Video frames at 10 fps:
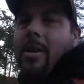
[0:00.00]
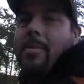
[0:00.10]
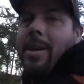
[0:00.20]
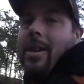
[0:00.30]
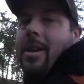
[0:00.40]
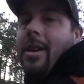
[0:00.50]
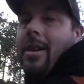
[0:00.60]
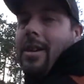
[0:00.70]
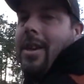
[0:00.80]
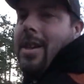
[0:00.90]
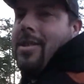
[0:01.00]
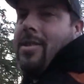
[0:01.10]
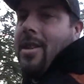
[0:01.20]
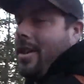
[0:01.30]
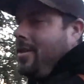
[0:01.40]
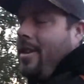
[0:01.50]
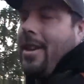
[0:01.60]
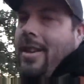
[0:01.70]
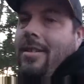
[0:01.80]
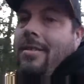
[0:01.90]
but yes, I said it.